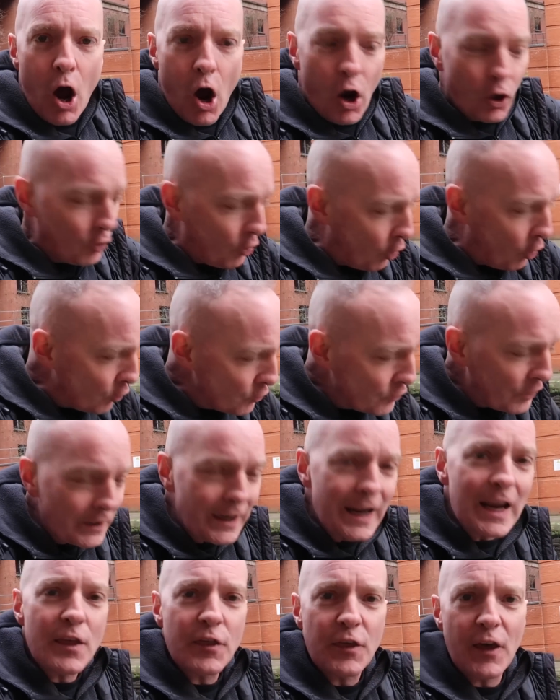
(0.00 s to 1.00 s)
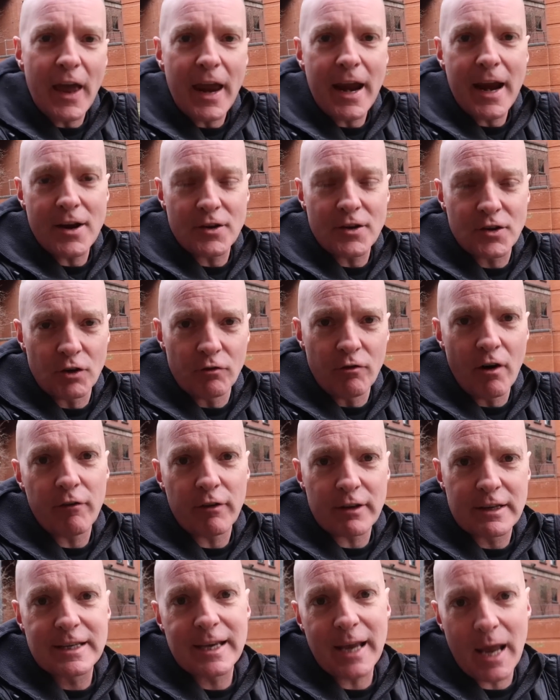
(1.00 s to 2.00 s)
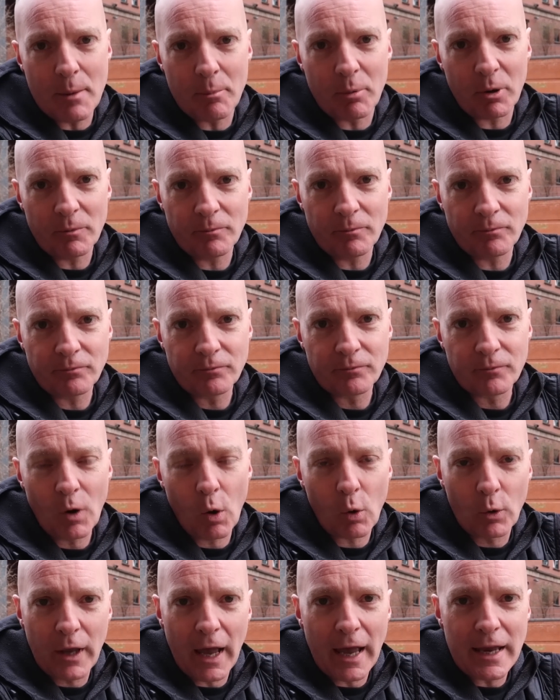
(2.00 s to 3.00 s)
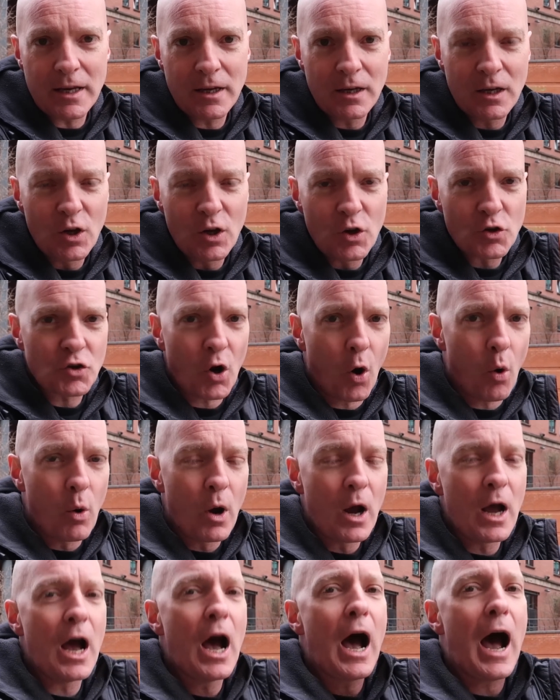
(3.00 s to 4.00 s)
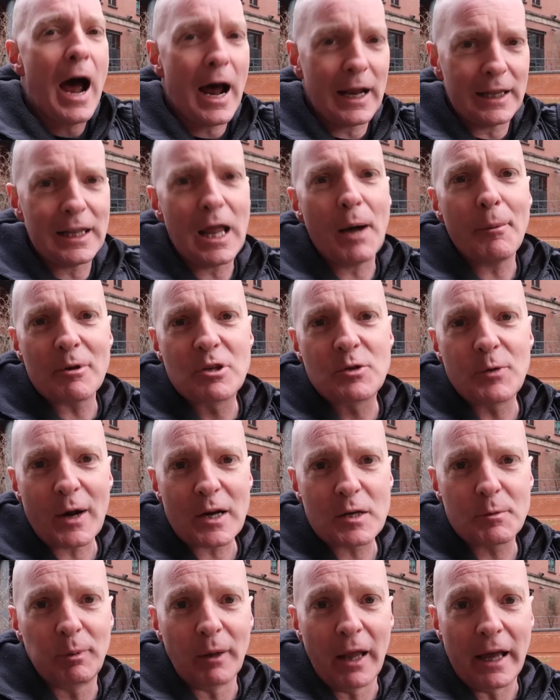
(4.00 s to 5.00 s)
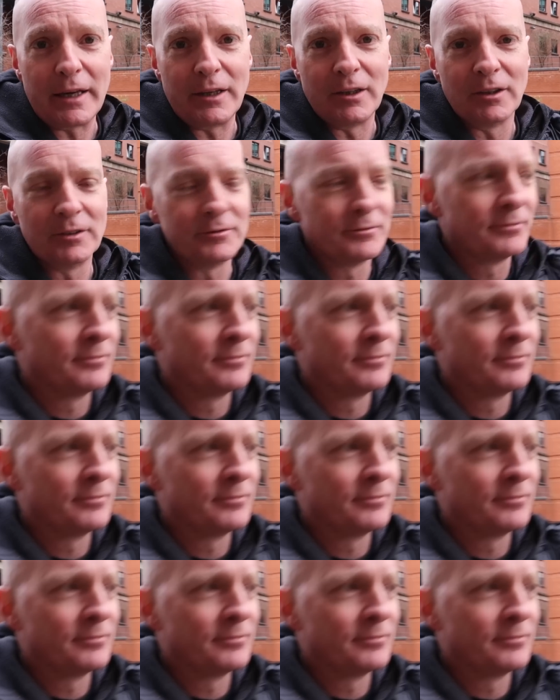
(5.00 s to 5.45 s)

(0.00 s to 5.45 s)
And underneath here is the River Tib, okay? So, allow me to explain.